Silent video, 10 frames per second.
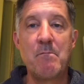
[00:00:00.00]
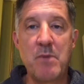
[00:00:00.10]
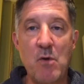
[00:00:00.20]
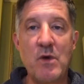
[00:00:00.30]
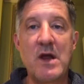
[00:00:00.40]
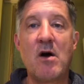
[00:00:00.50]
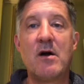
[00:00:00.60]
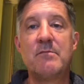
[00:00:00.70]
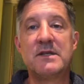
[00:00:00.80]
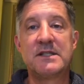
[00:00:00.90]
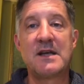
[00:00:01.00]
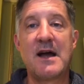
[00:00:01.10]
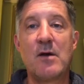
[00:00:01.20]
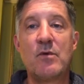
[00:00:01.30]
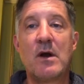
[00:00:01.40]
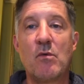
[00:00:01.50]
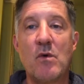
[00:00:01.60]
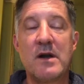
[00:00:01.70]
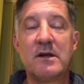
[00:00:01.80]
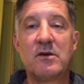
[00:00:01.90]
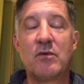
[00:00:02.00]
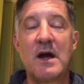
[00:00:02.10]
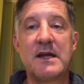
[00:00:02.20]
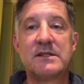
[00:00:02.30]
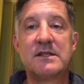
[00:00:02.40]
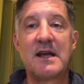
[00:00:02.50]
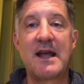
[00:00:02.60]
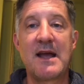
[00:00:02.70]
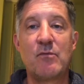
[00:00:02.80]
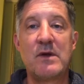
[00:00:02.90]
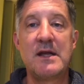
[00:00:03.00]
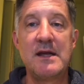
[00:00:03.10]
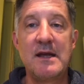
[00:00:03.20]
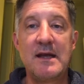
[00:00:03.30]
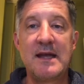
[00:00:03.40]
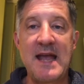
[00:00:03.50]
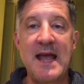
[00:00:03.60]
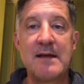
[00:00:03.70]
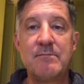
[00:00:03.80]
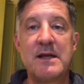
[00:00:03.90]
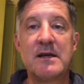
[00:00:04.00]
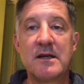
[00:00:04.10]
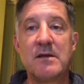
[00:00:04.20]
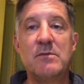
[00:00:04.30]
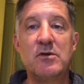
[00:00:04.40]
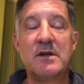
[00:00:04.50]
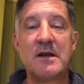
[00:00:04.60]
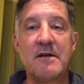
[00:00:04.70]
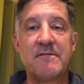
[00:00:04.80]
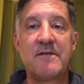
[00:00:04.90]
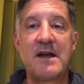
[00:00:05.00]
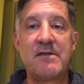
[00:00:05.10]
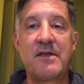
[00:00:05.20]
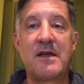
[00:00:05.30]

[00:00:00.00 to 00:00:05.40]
but we are Messiah, we are one in Christ, and we can be a community of faith,